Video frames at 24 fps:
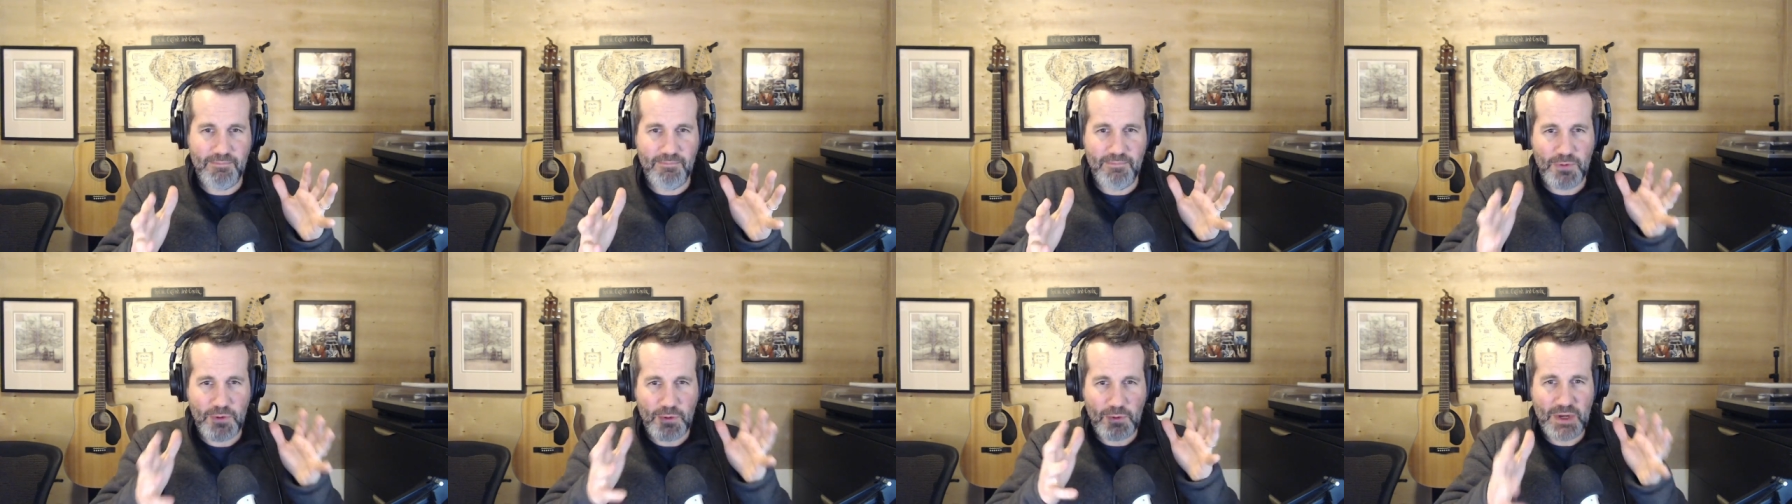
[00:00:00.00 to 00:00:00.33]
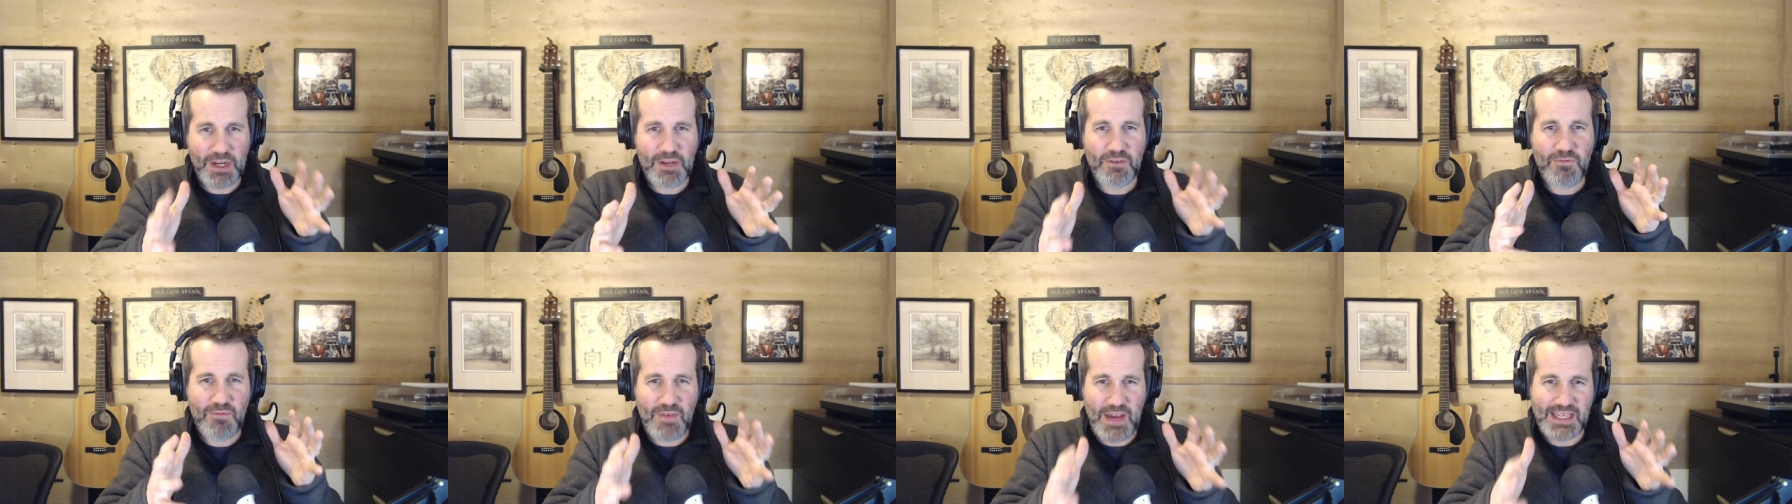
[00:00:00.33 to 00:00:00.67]

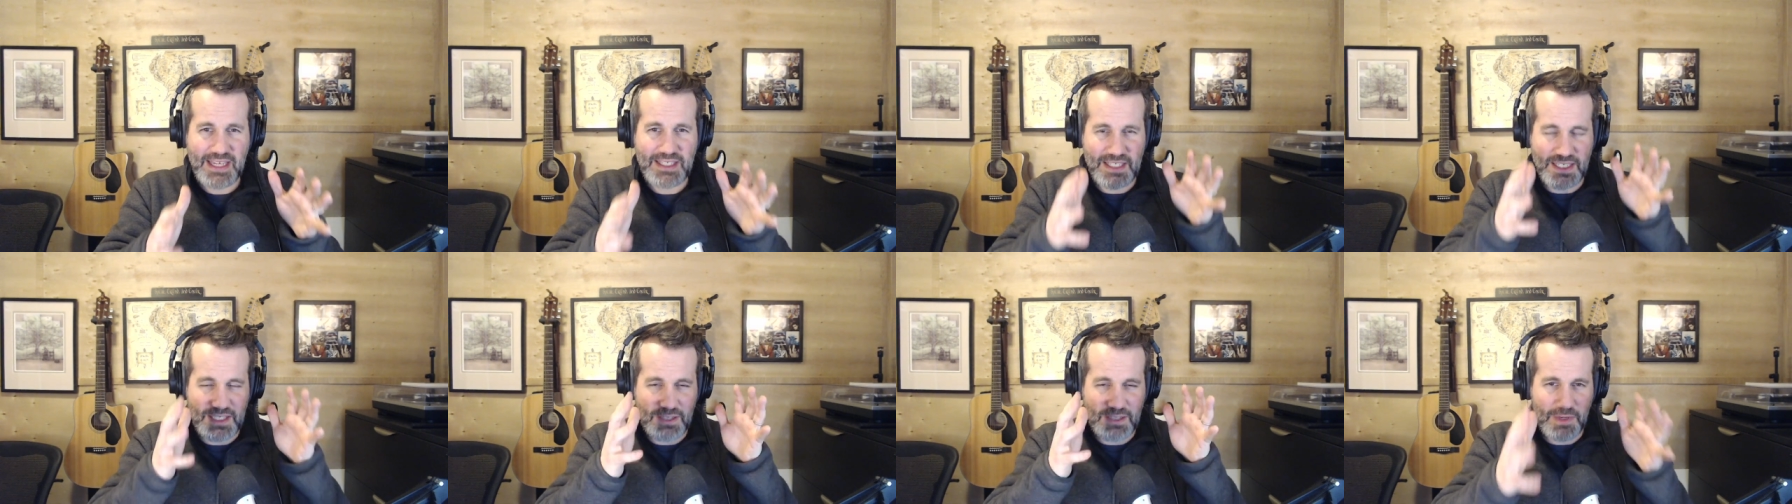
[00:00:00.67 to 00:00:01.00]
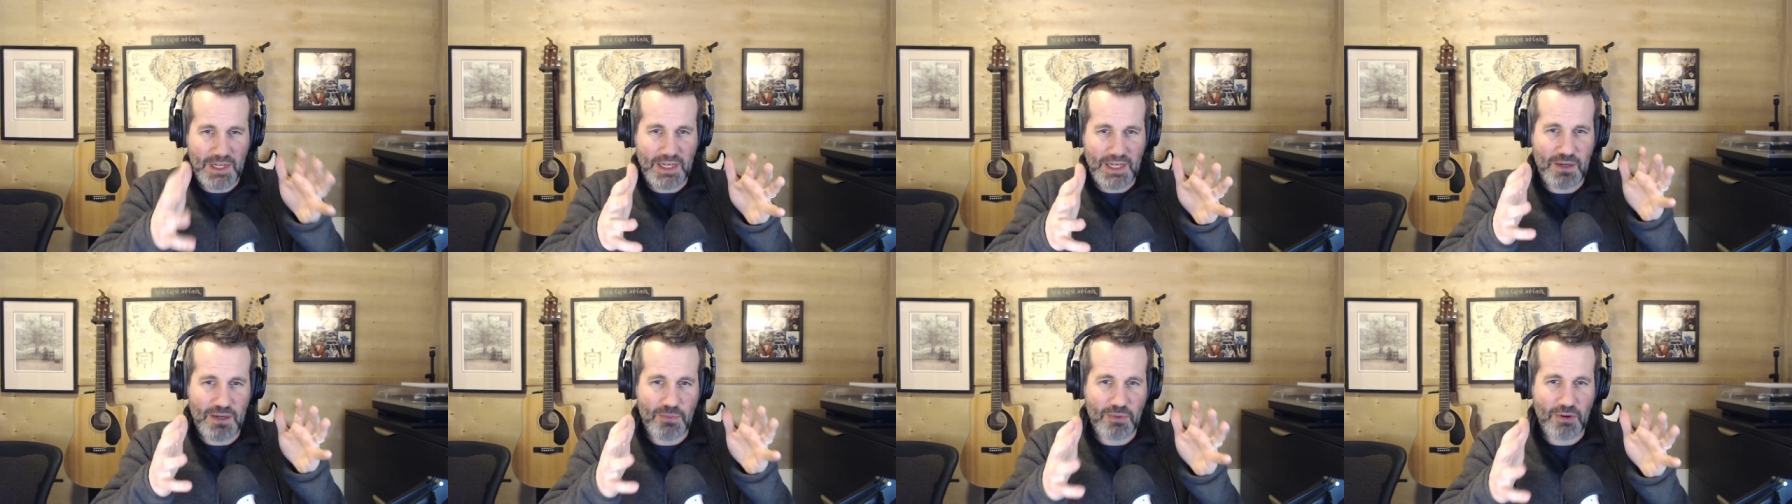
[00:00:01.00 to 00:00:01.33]
three phases that we
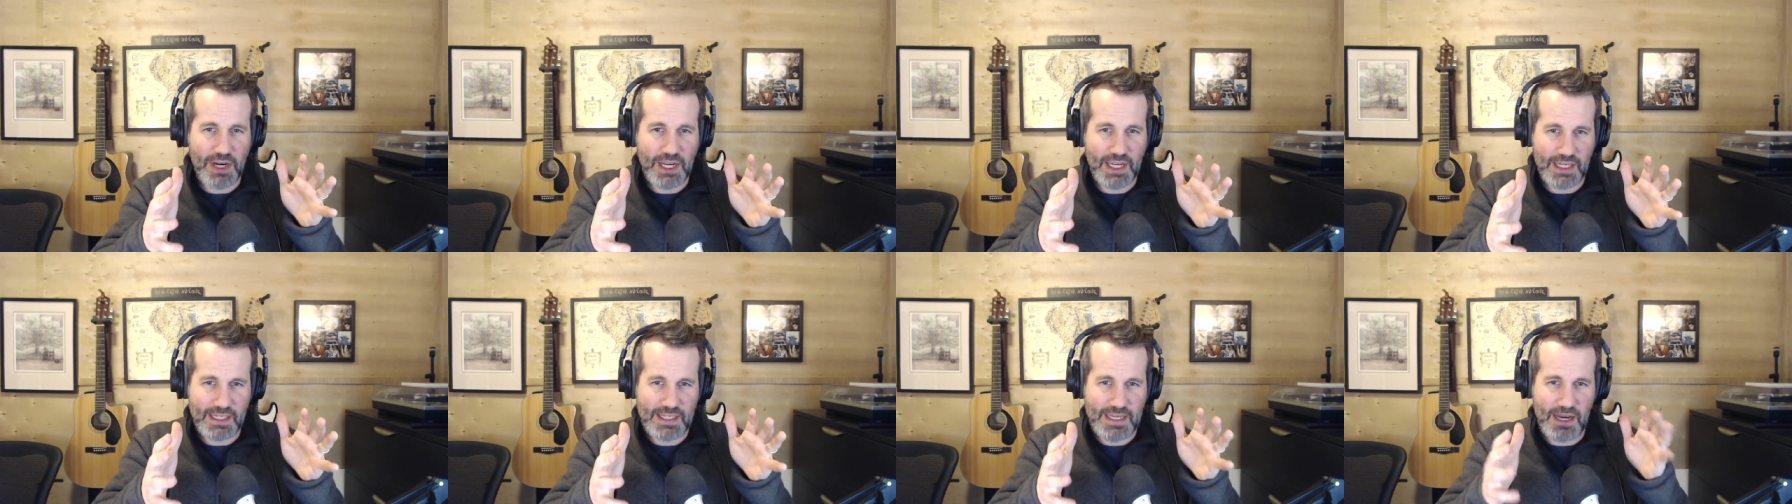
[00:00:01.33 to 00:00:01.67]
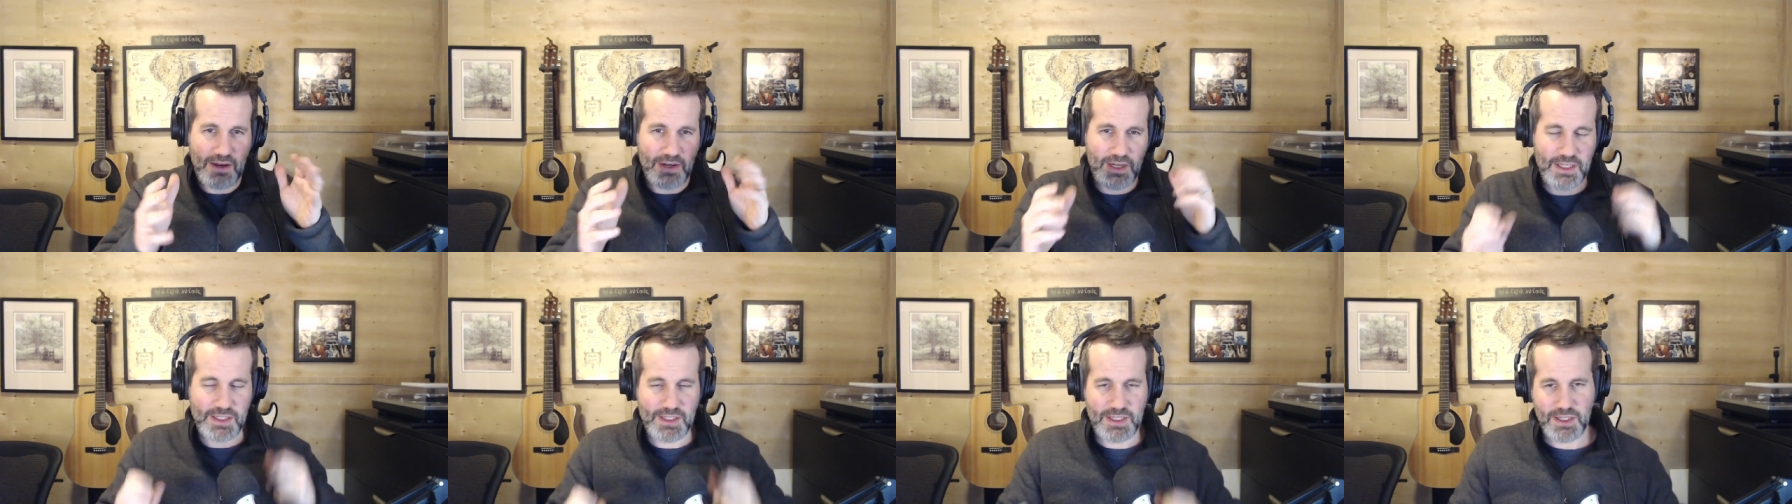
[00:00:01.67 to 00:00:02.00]
need to break it
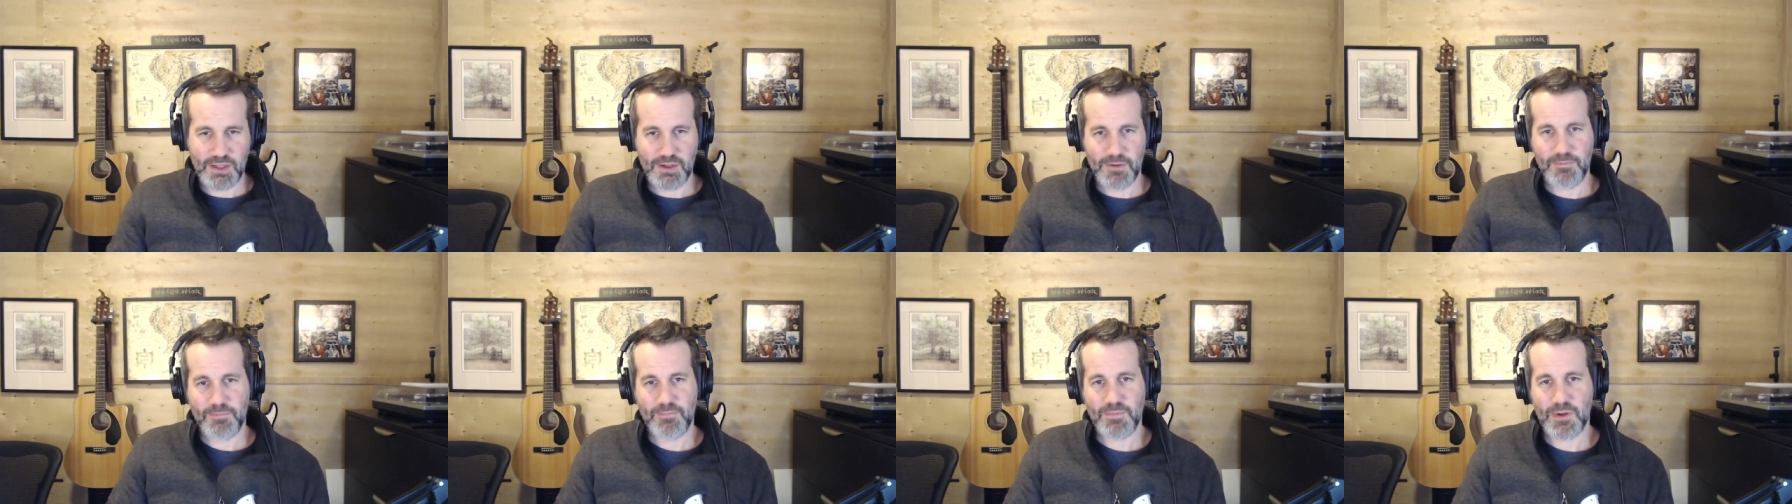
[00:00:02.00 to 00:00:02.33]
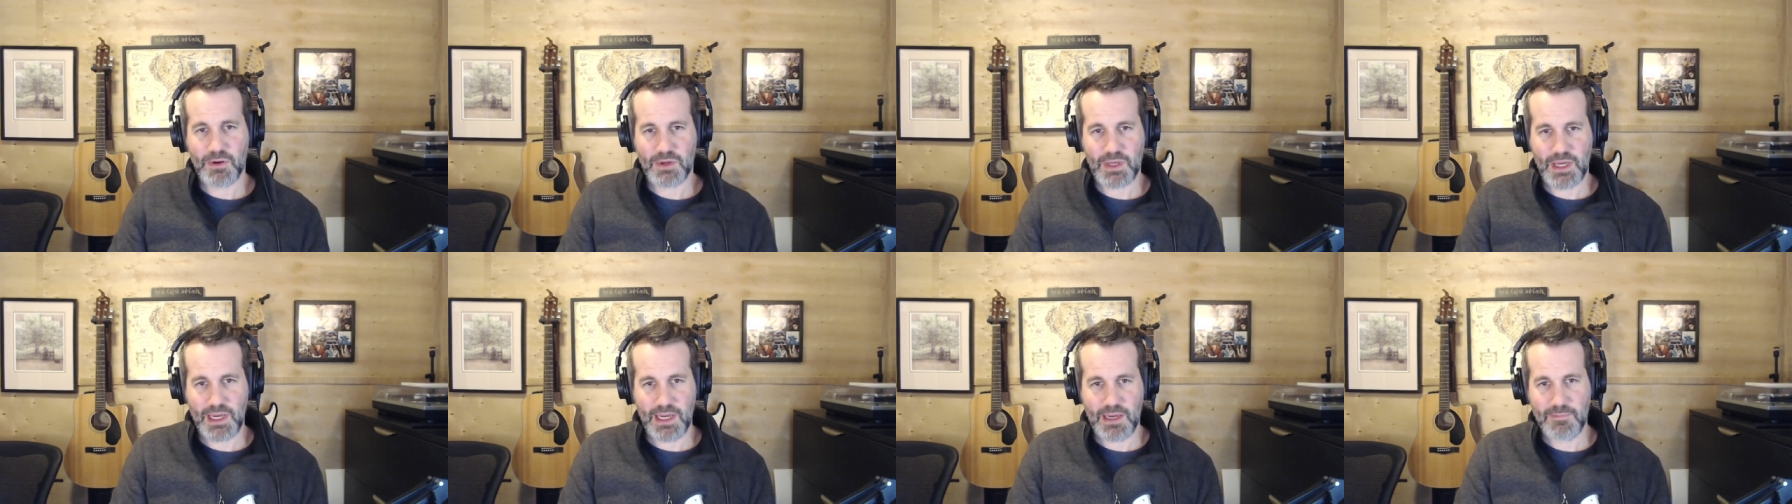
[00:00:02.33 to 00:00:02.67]
down into,
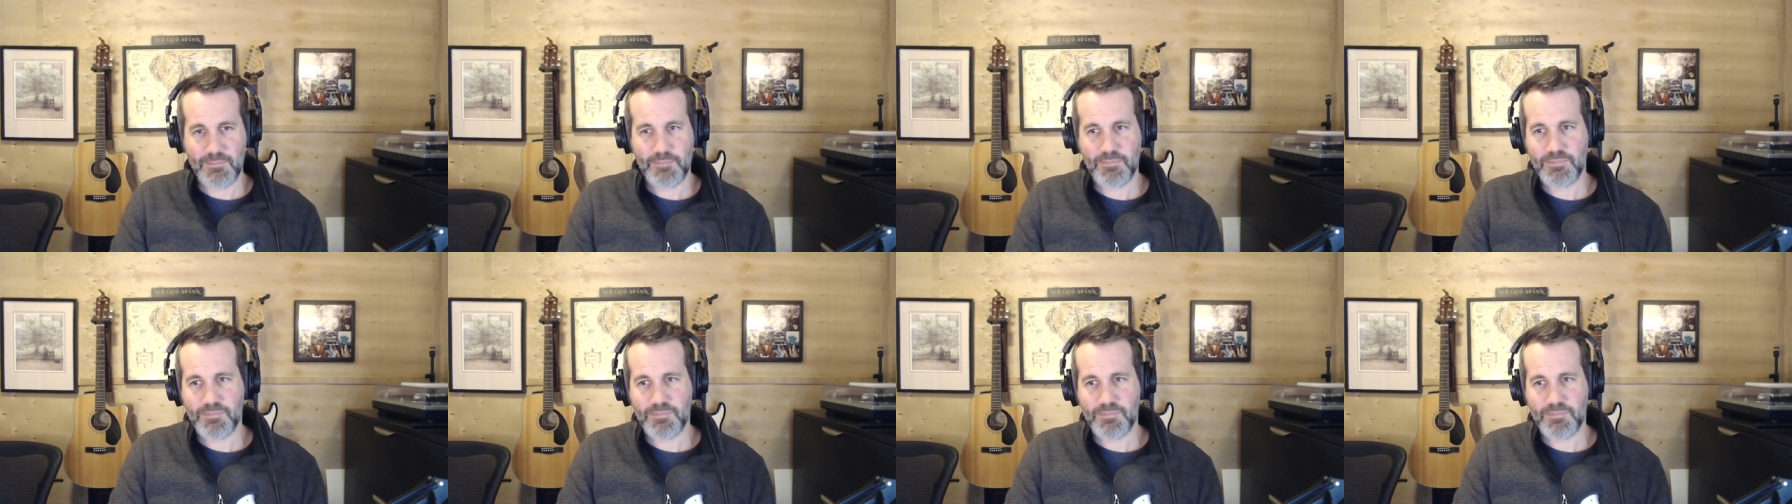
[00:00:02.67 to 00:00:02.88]
okay?